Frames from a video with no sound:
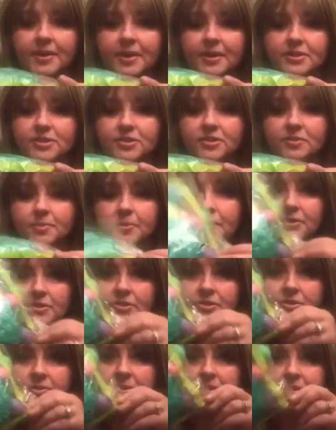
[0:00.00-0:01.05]
I should have bought
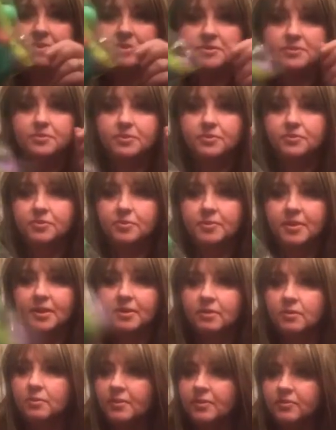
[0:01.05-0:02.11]
two of these, one for
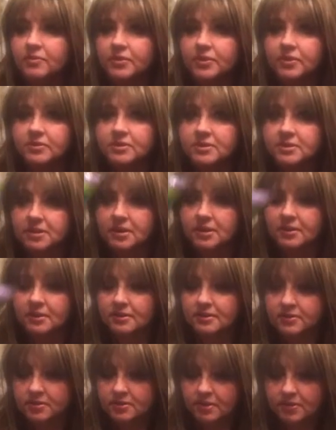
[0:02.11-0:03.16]
Michael, one for Christina.
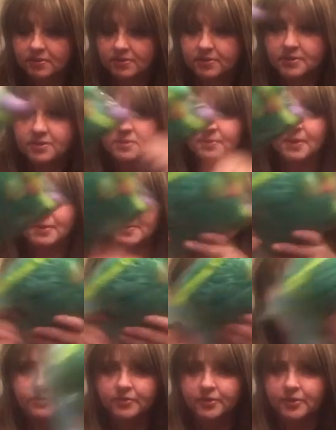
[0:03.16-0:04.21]
So this might be
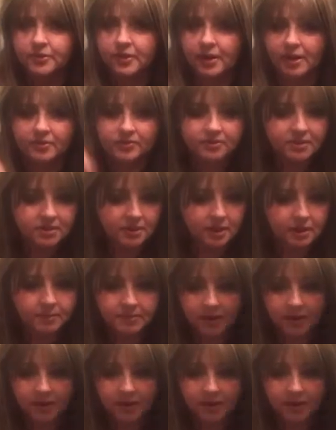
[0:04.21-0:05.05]
used for crafting. I'm